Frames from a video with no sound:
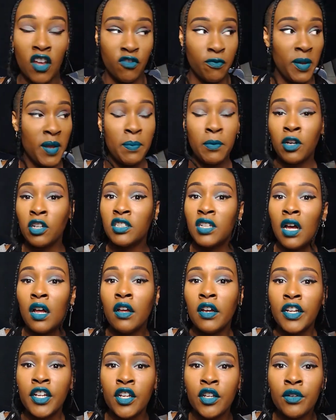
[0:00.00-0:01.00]
If people are
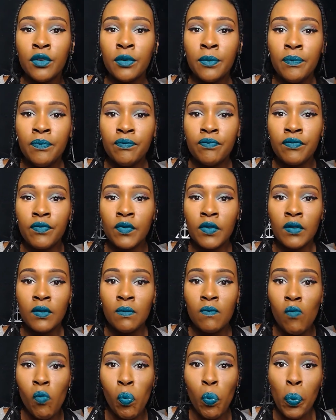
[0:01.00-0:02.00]
telling you
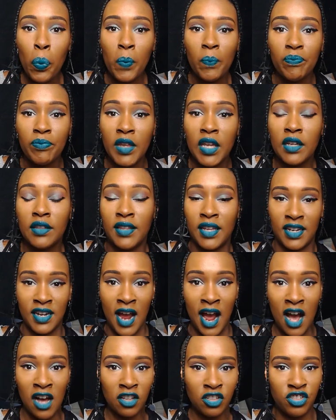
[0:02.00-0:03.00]
that
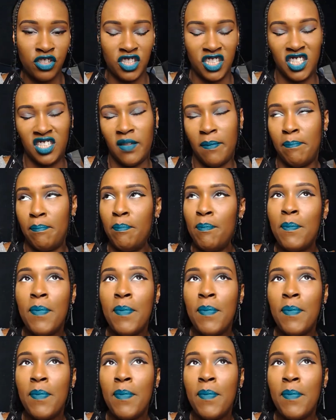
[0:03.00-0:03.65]
college is the